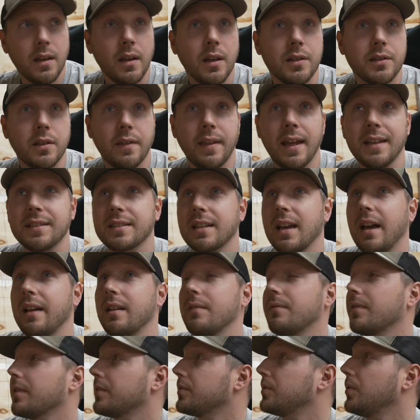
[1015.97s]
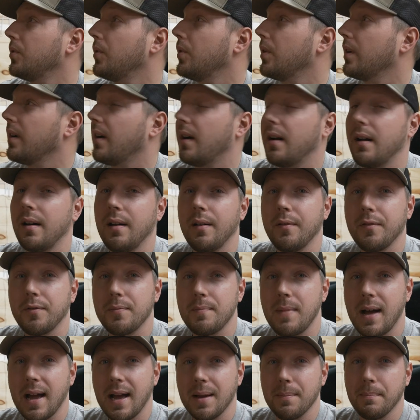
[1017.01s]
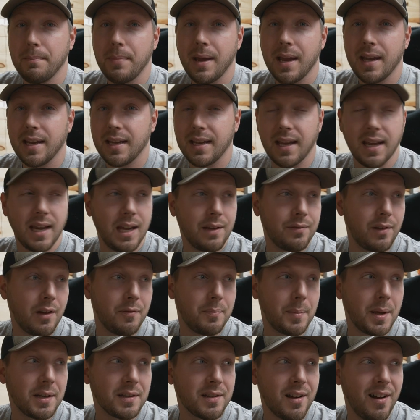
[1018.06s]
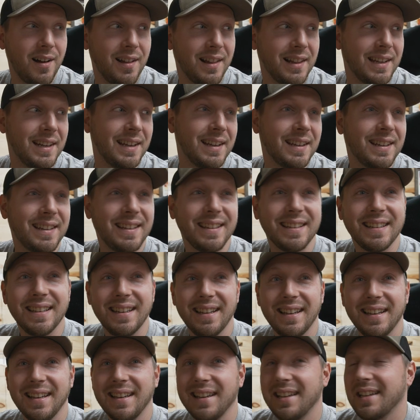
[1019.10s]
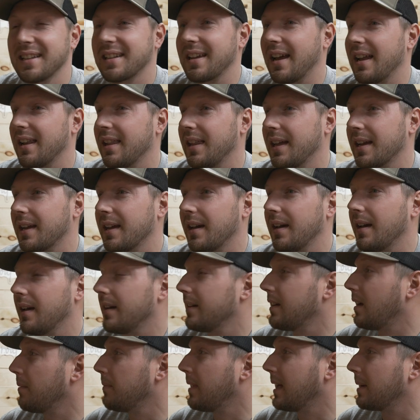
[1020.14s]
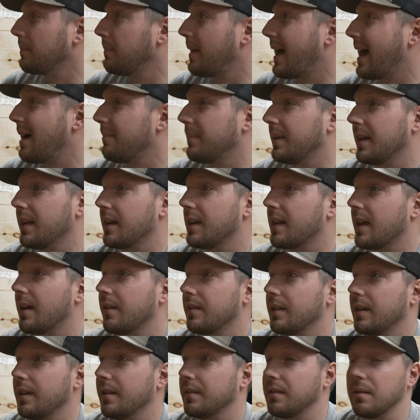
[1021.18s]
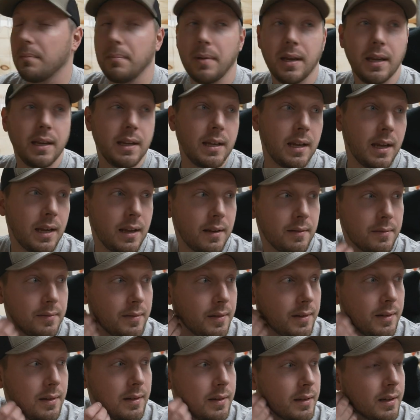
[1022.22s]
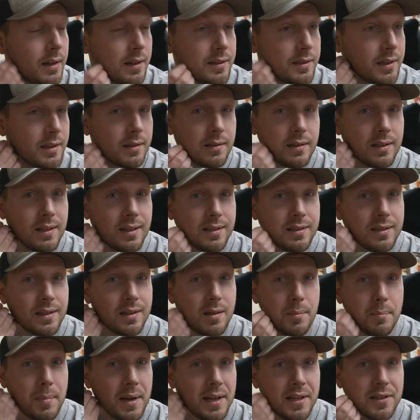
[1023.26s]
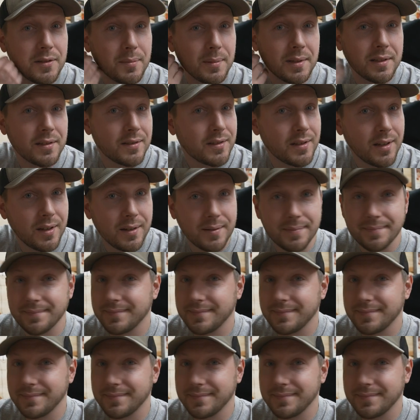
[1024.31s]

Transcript: So that's kind of a tour of my bait cave, I've been calling it. Kind of like I'm like Batman down here in the bait cave, because it's in the basement, so